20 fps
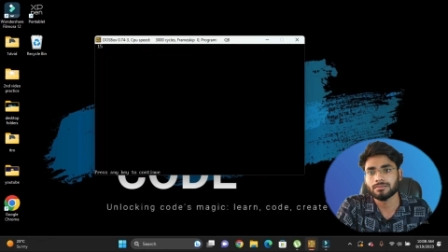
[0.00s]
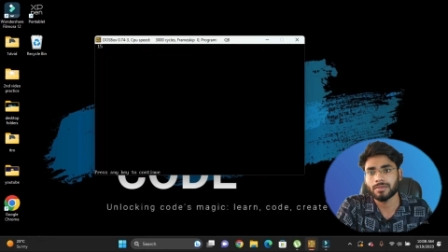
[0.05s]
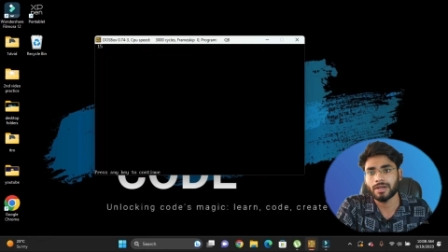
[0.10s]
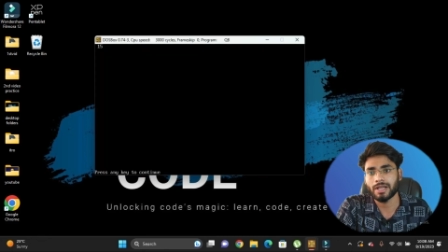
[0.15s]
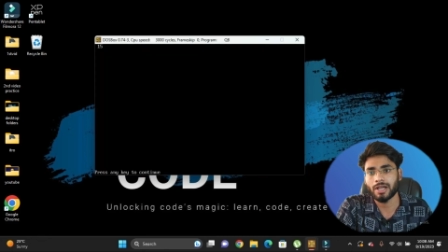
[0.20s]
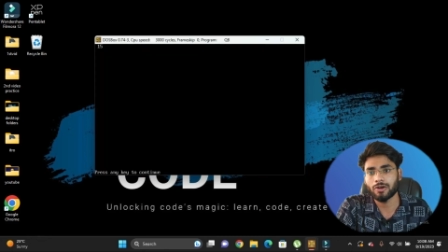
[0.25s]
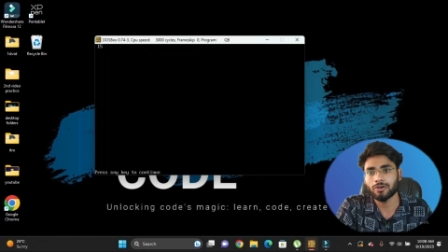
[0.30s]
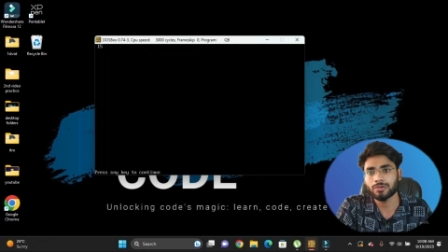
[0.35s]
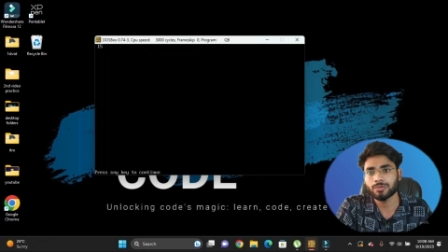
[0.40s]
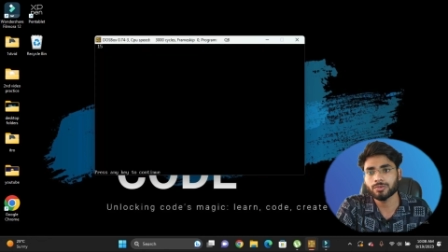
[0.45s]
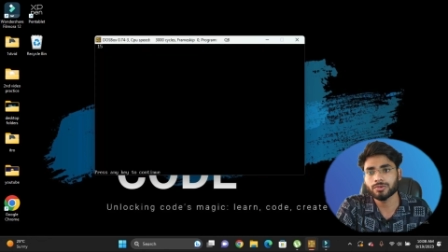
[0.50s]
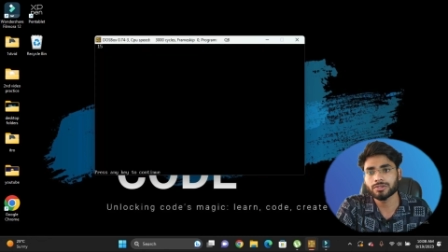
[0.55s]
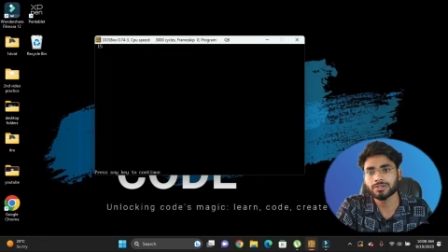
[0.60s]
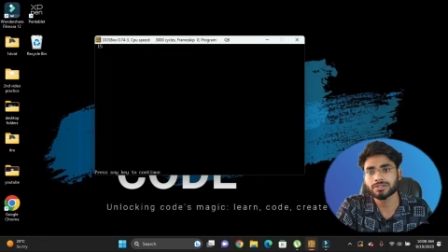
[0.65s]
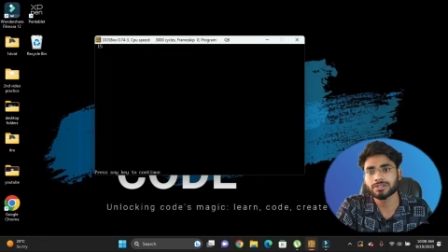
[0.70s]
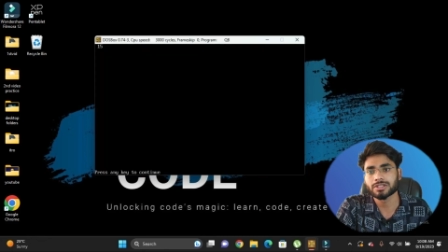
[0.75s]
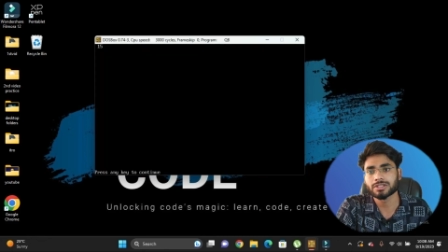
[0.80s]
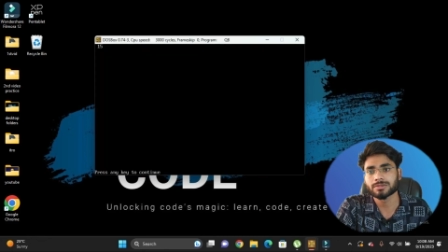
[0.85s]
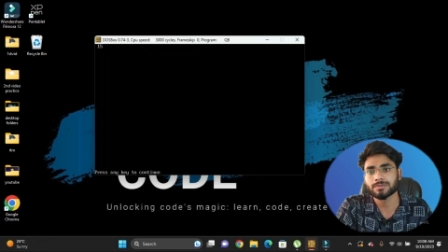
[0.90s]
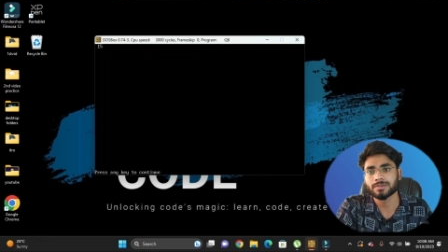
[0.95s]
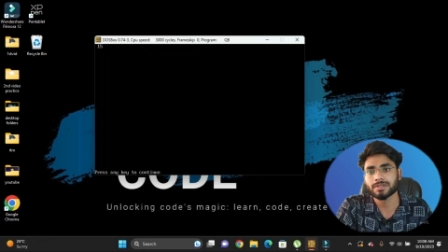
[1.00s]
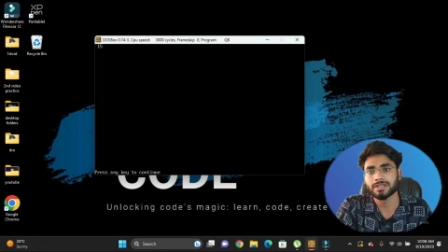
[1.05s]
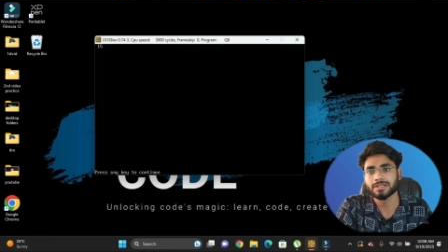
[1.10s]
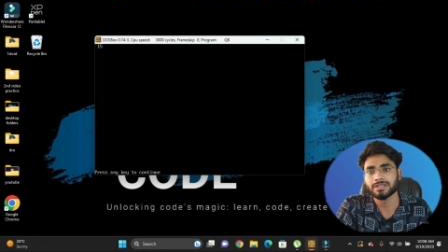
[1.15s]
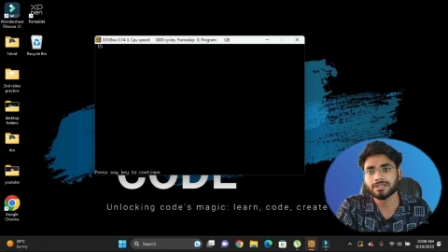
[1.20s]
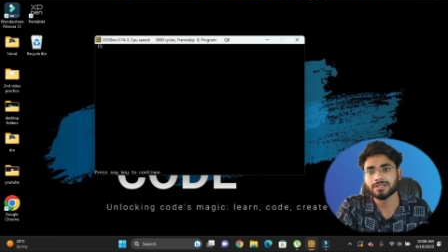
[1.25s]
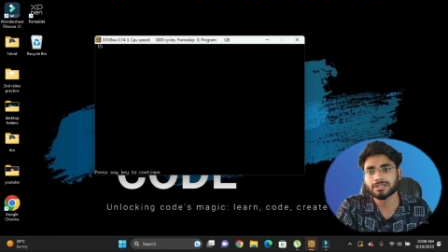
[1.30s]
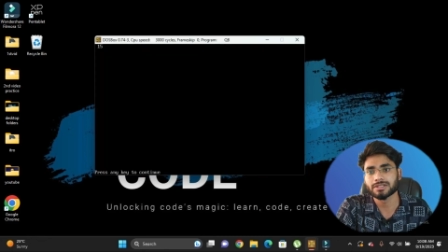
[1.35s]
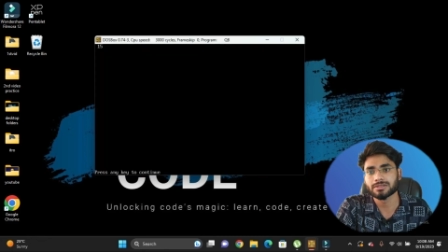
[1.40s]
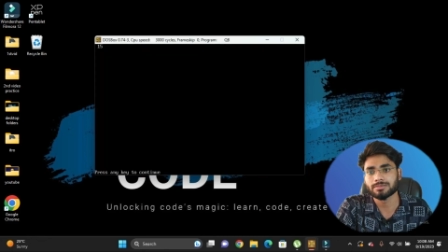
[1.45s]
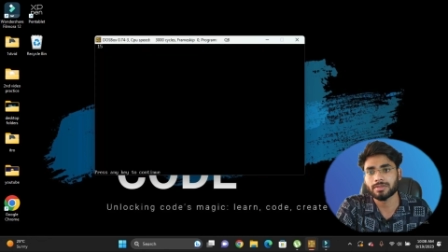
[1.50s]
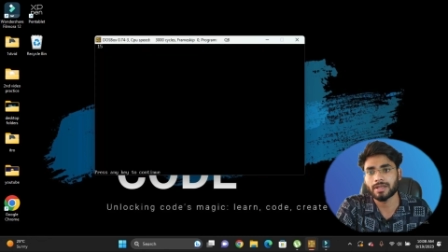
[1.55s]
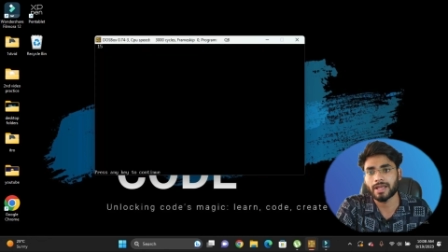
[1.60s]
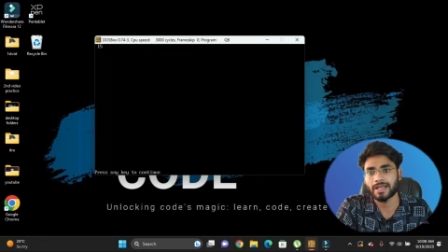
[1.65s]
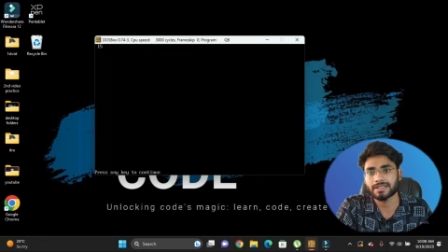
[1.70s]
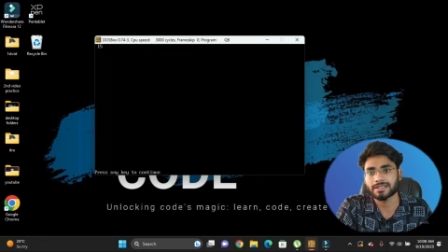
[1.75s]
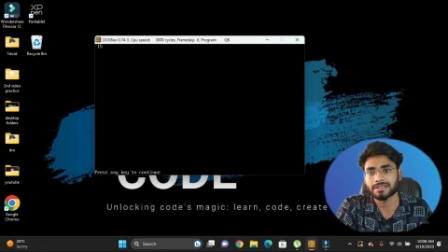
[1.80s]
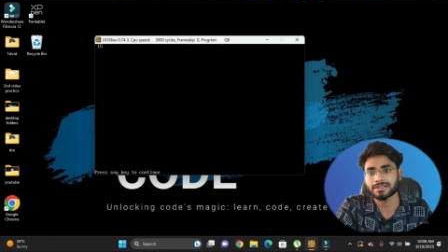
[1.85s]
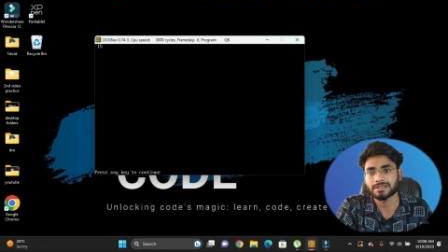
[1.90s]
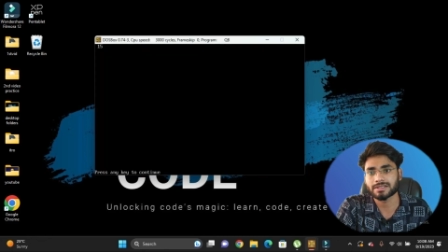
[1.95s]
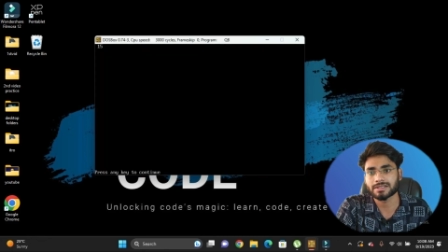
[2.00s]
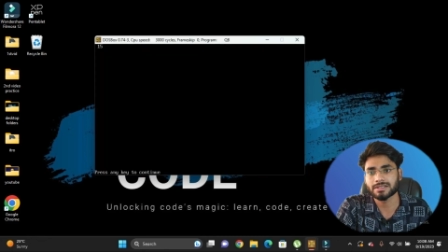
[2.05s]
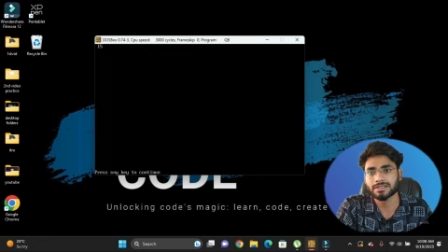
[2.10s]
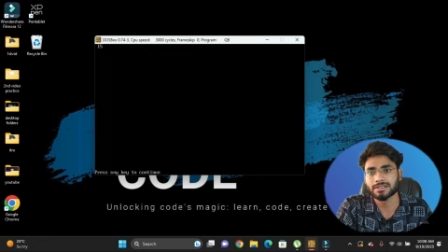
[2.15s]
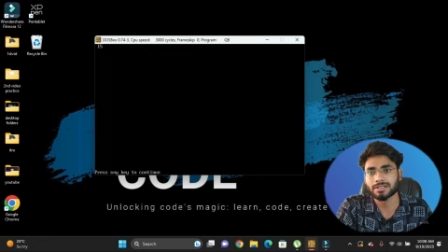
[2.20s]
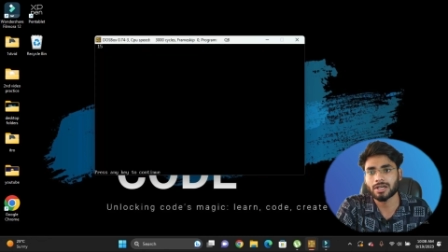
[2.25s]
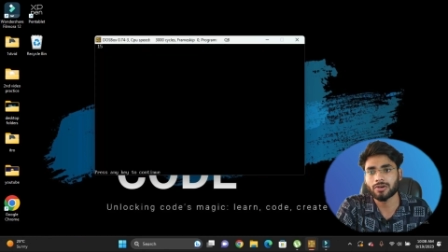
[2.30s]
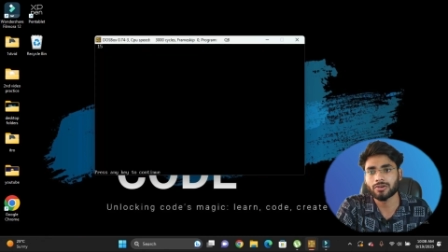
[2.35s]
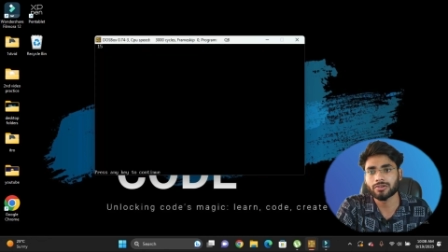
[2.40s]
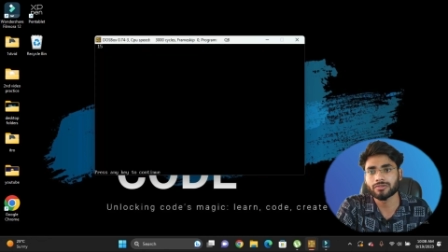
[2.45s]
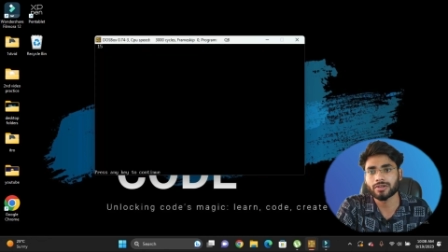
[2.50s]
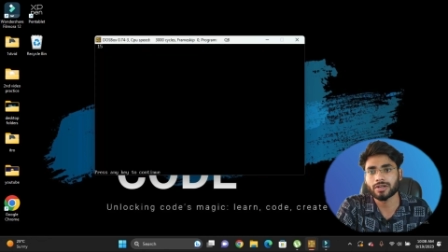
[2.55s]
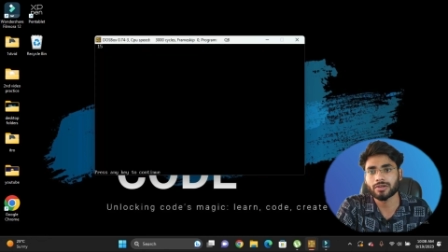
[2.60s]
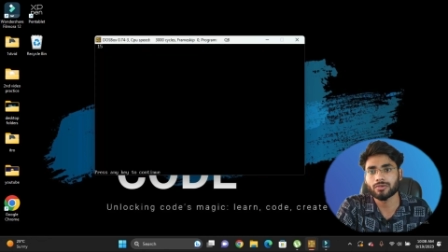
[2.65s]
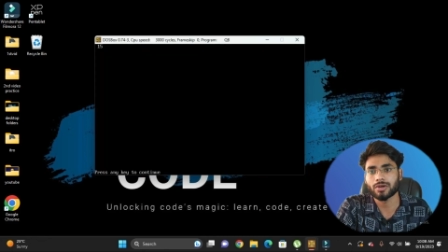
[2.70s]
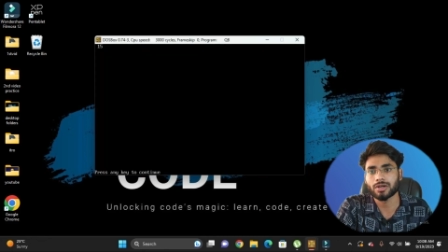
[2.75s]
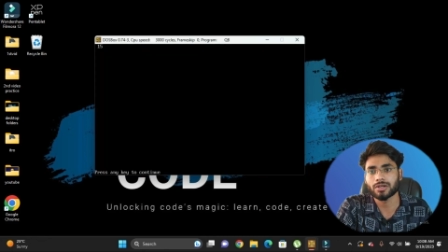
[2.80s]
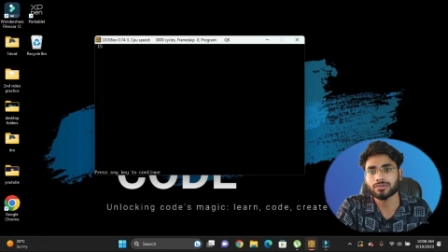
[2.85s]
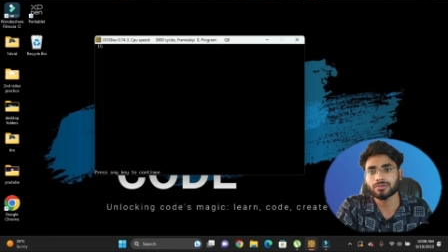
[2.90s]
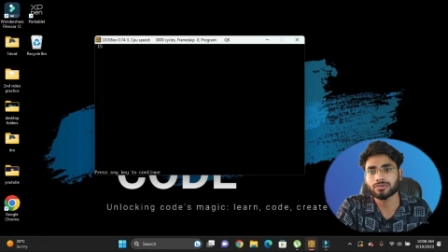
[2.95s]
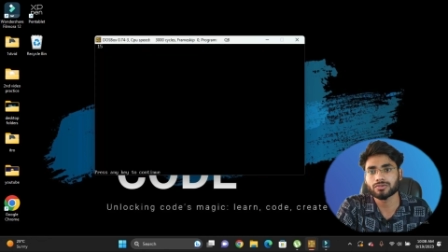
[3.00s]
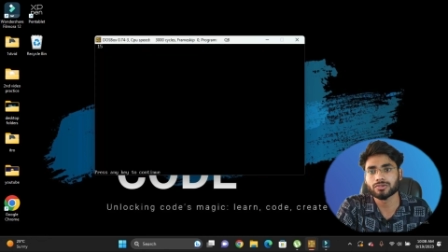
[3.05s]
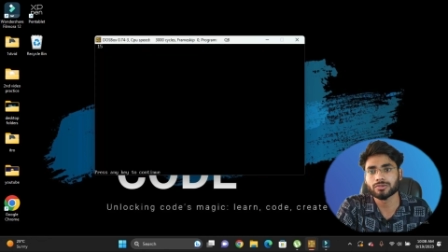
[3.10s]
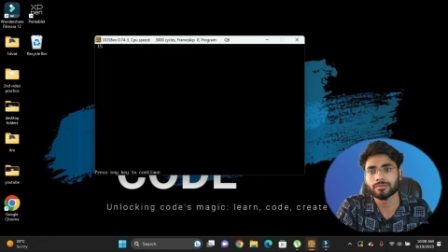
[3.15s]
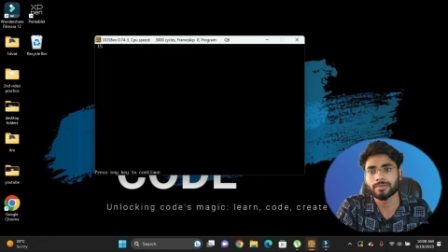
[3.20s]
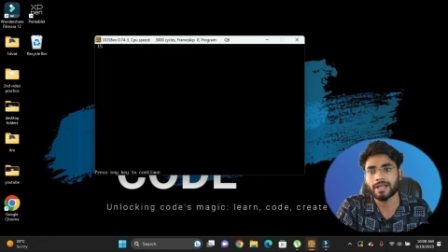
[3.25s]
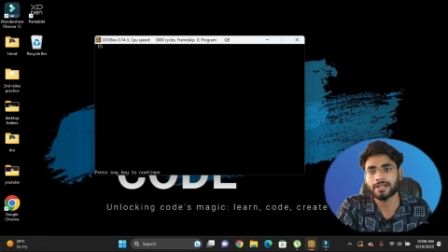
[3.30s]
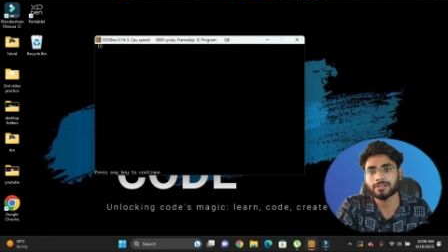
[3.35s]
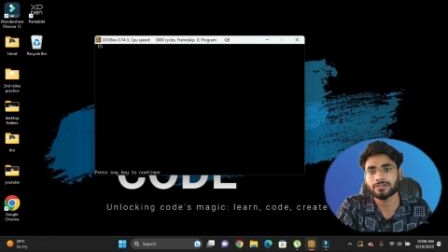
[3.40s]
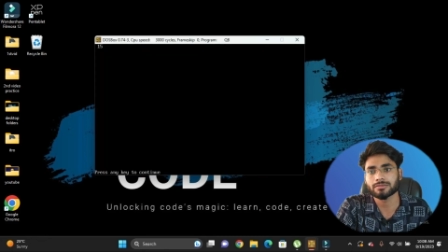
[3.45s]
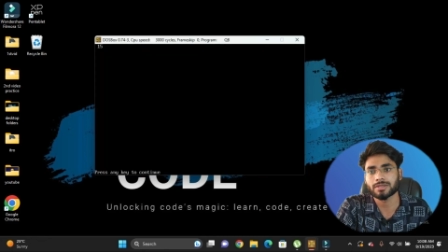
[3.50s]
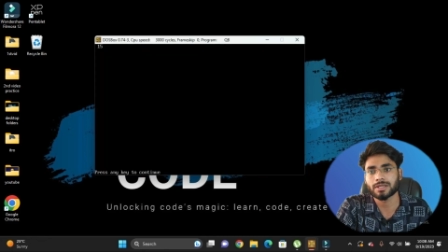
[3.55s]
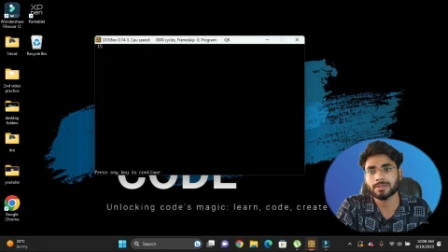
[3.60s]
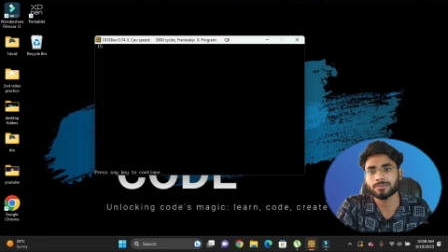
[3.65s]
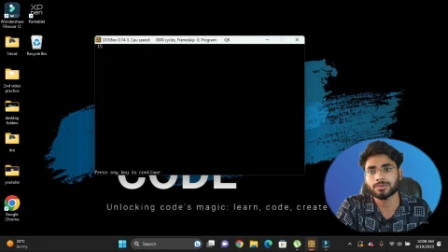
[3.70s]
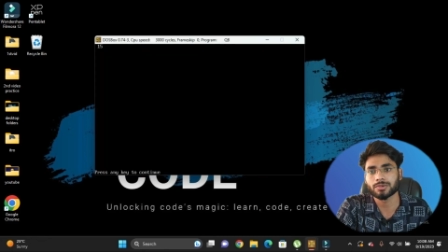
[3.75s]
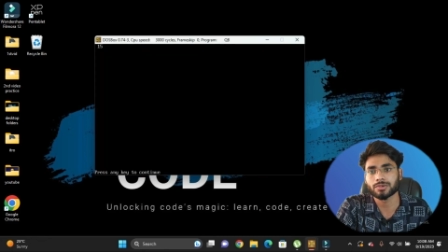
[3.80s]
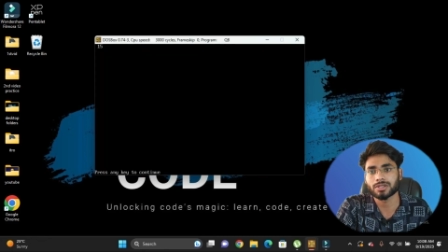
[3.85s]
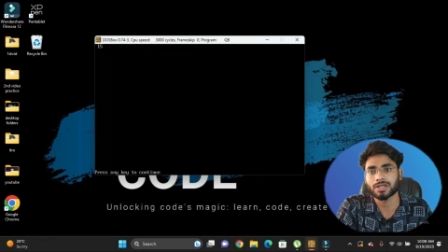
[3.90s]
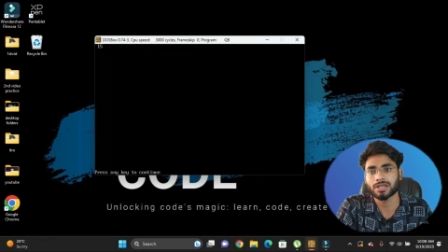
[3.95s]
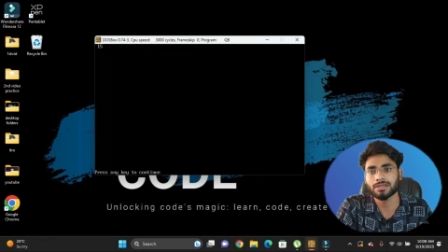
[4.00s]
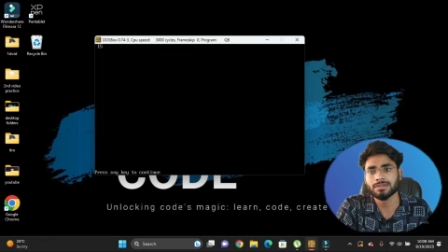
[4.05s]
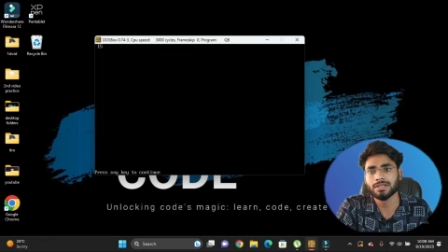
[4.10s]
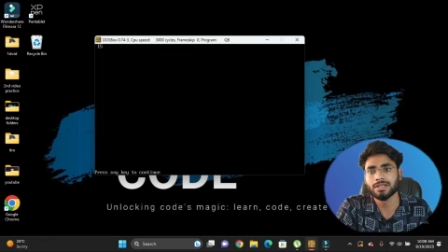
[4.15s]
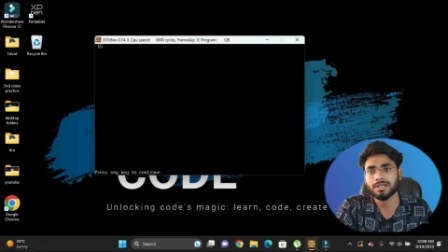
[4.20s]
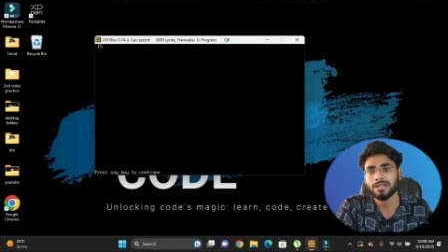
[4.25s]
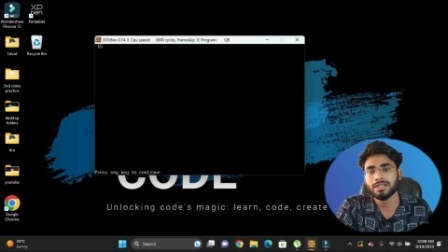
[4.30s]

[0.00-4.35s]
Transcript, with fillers: My output is displayed in this black screen. Now if I want to go back to my program